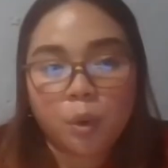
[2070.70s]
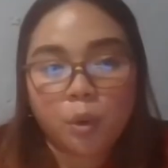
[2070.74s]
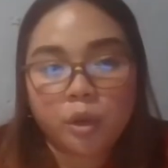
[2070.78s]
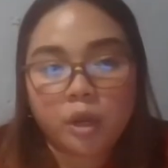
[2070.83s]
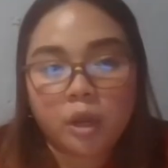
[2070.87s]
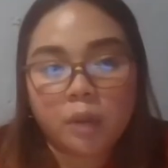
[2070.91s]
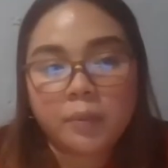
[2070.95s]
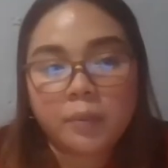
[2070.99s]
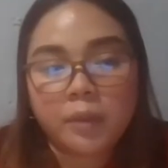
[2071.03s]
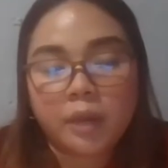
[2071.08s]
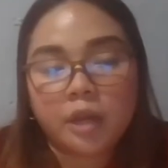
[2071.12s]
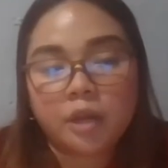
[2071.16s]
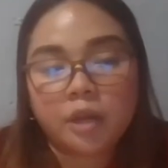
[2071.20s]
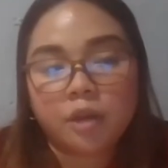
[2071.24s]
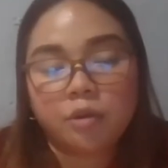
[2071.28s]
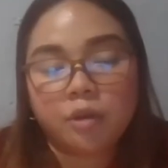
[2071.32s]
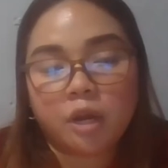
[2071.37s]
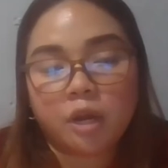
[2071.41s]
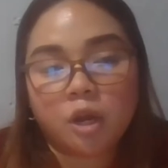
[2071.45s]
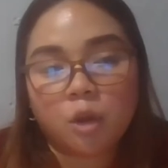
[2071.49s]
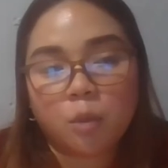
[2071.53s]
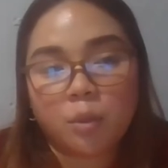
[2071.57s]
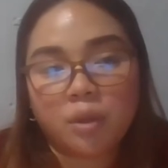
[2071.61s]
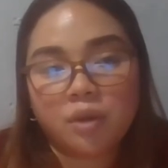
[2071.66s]
program can you
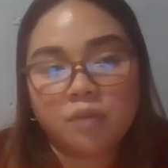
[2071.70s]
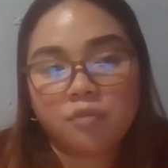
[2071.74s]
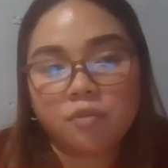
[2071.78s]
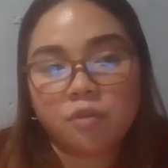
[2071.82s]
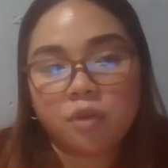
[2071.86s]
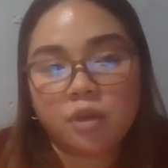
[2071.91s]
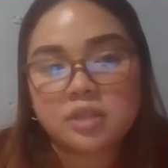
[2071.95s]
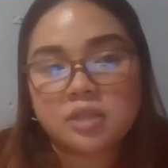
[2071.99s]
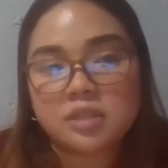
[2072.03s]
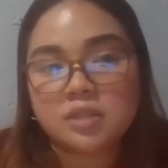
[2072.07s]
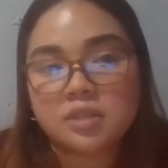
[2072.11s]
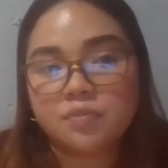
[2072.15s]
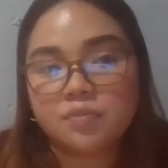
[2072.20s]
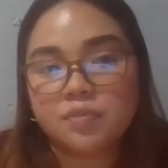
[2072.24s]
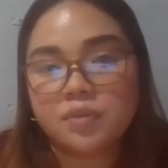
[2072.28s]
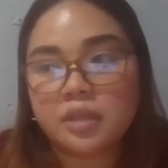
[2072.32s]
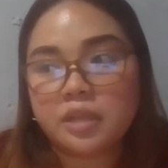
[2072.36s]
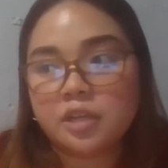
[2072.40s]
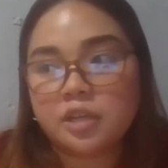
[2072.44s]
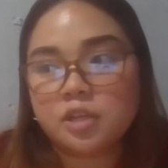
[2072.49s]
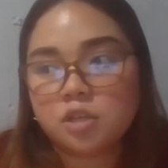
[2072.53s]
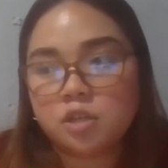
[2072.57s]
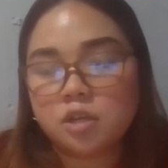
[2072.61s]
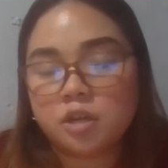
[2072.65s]
recommend for a civil
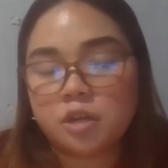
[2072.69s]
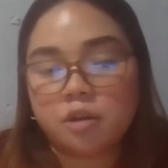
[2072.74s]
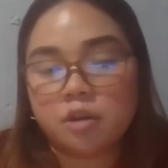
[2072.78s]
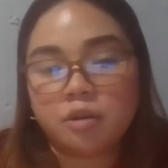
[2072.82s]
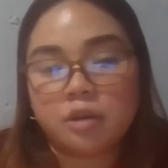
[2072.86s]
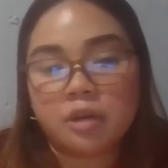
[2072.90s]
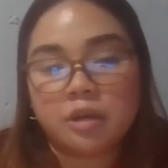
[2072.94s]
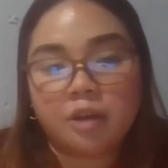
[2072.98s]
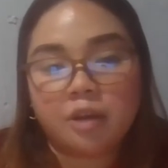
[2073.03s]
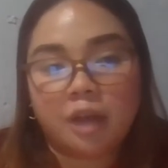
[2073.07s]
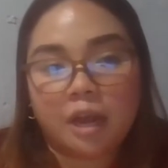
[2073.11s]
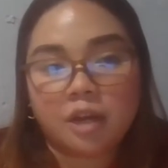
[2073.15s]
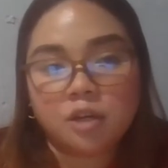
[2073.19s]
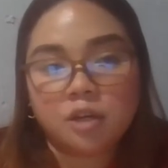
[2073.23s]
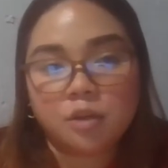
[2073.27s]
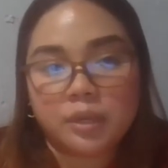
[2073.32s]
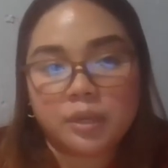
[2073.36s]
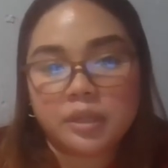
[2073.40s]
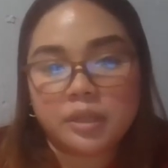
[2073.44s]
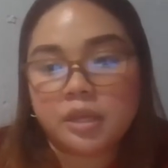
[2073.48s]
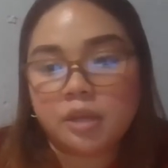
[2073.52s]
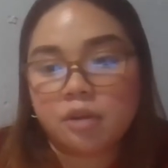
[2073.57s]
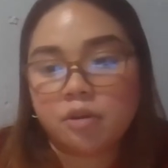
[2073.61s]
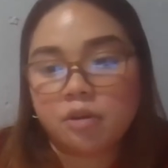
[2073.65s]
engineering
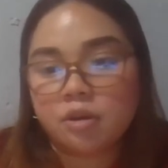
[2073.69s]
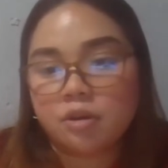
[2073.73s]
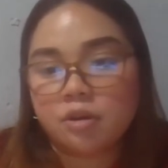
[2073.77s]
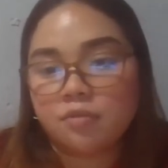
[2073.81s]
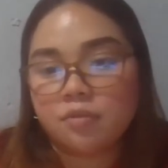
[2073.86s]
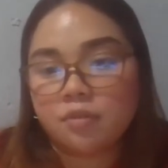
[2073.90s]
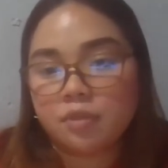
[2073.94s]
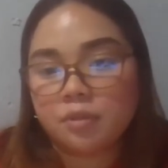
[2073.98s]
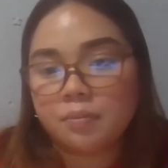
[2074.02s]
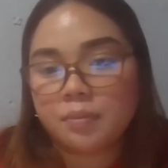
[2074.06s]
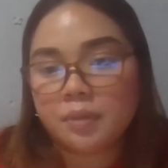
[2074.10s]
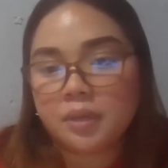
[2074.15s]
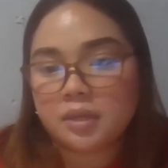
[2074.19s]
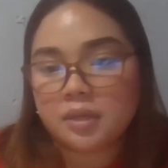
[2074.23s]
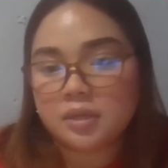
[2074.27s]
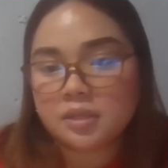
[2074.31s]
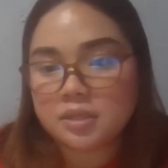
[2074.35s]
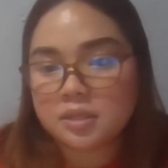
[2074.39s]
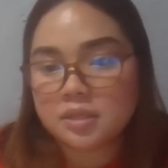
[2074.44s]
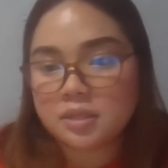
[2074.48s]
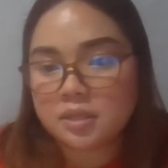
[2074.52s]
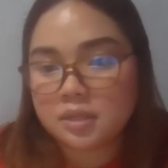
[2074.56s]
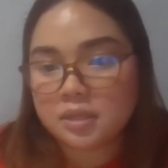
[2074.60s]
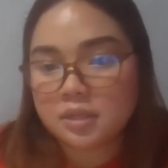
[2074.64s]
graduate here in the
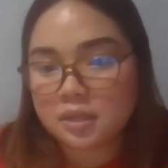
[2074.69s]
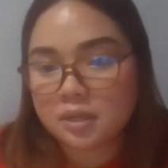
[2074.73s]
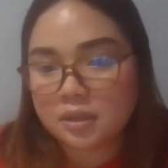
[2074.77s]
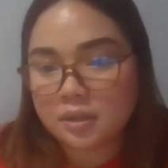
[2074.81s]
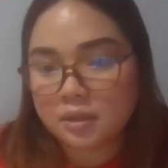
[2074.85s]
Philippines?